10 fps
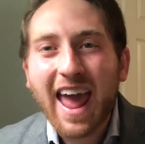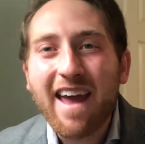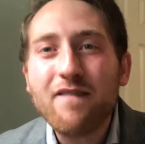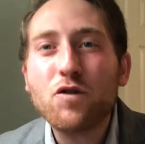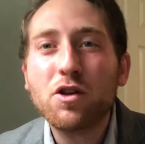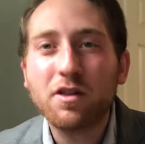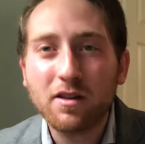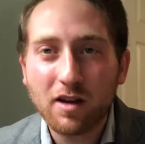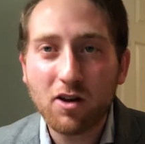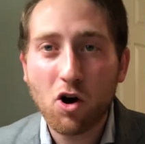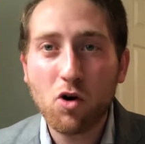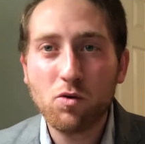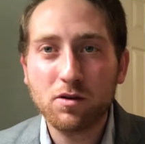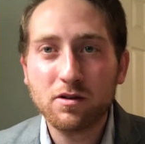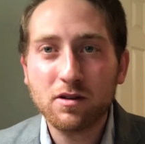everything they
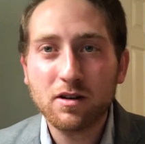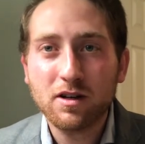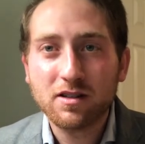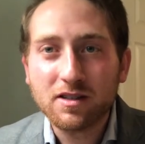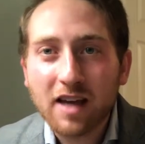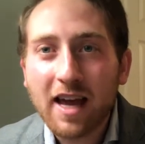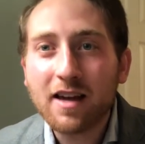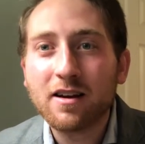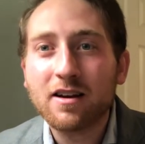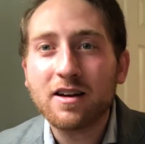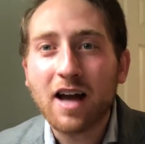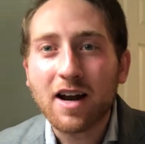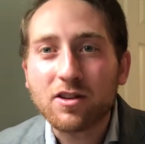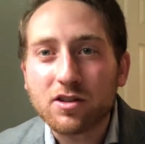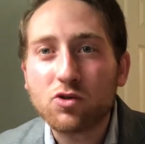owned to take out
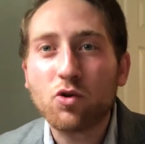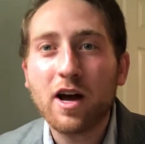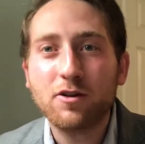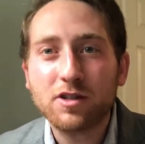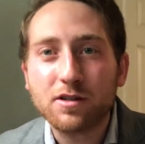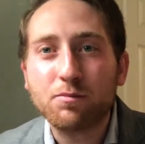of the storehouses